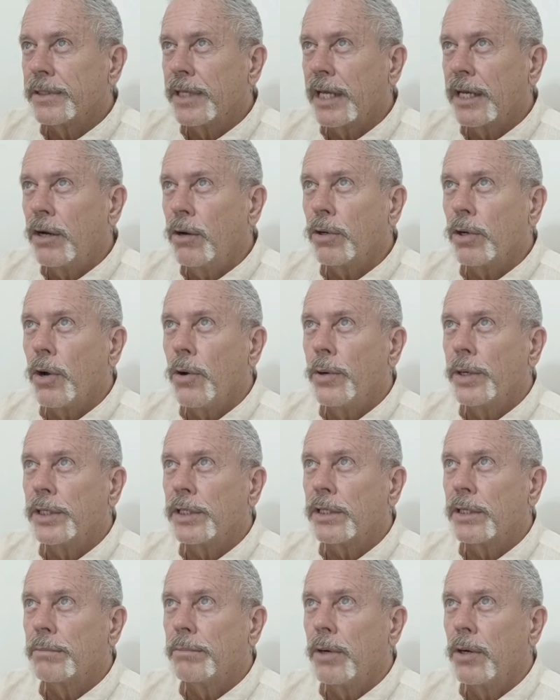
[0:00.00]
they don't go
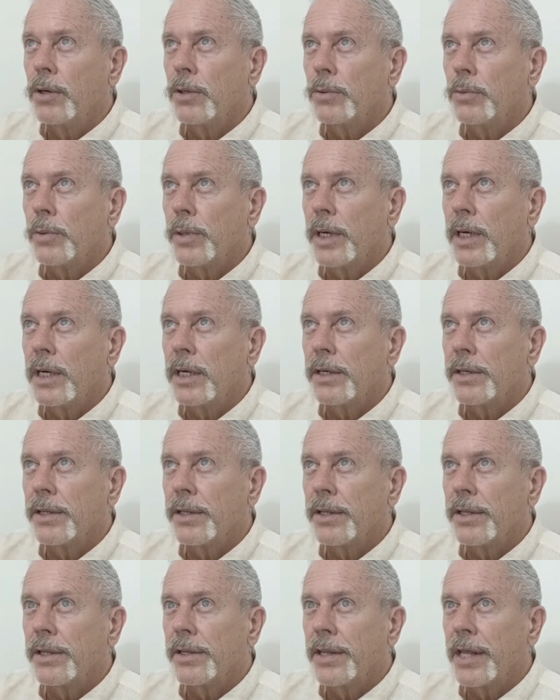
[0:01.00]
into the mode
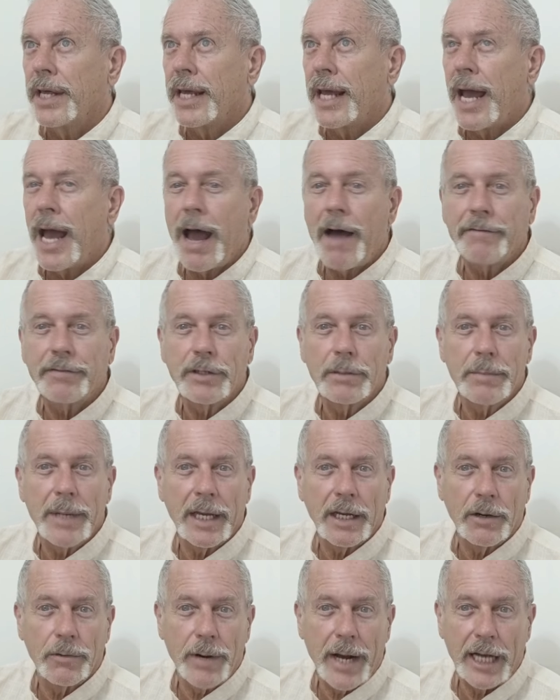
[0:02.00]
where they have to
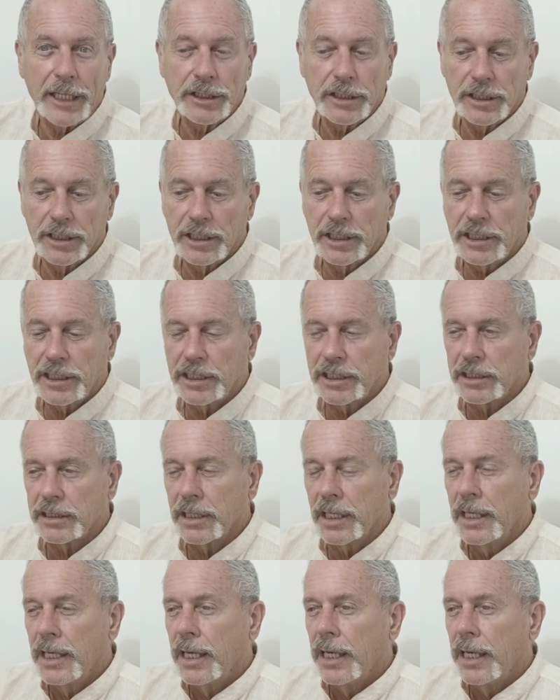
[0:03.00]
make a rational decision.